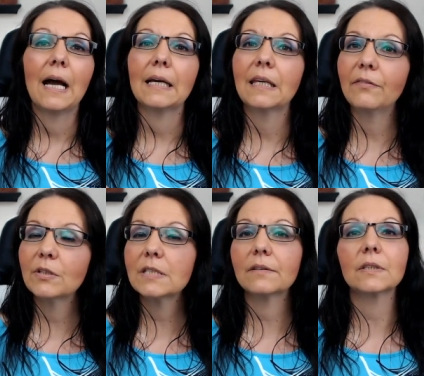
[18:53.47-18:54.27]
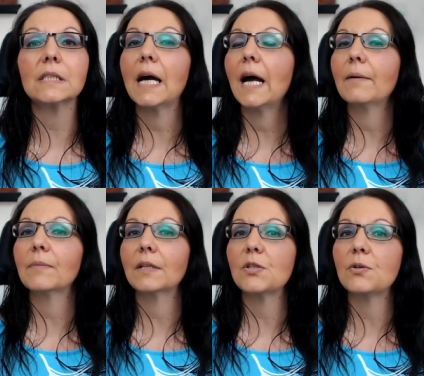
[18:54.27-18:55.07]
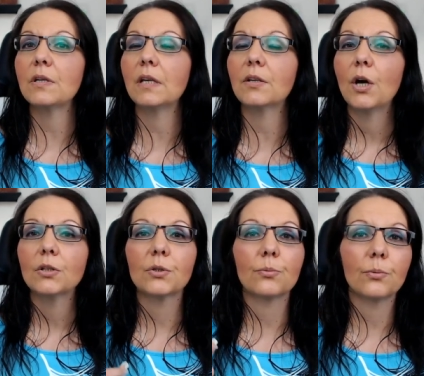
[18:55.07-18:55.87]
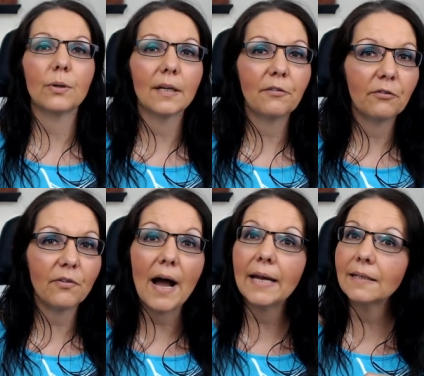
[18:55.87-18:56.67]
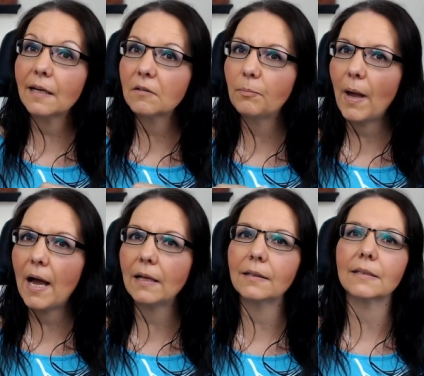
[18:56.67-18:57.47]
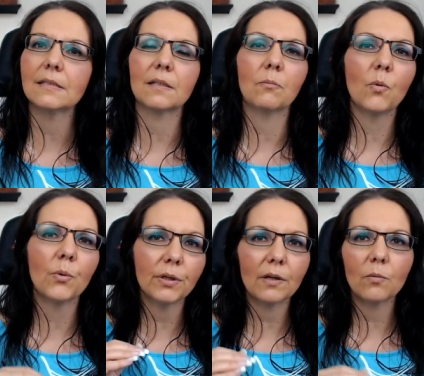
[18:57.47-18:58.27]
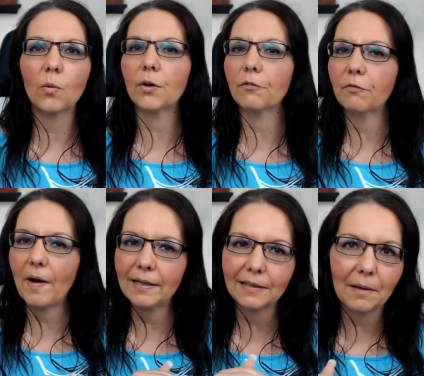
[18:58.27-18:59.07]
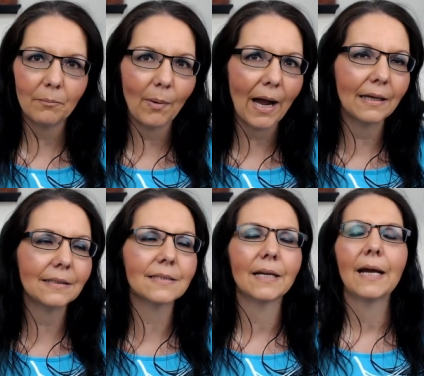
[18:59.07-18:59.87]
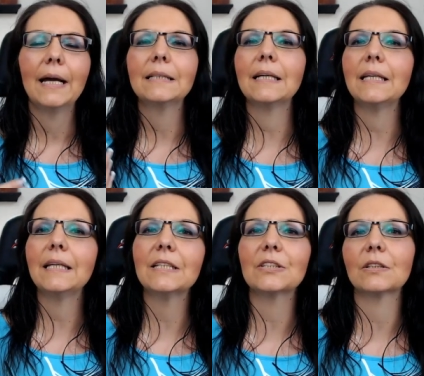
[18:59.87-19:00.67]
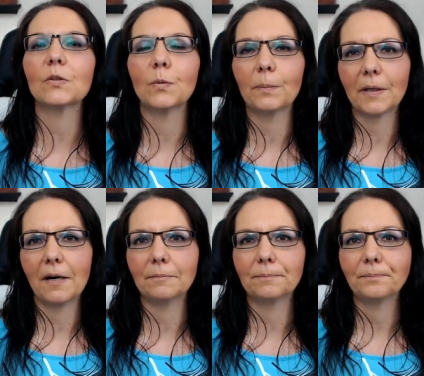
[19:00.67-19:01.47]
Give yourself the time that you need to really find that balance. The more you can work on finding that balance, the easier this will become.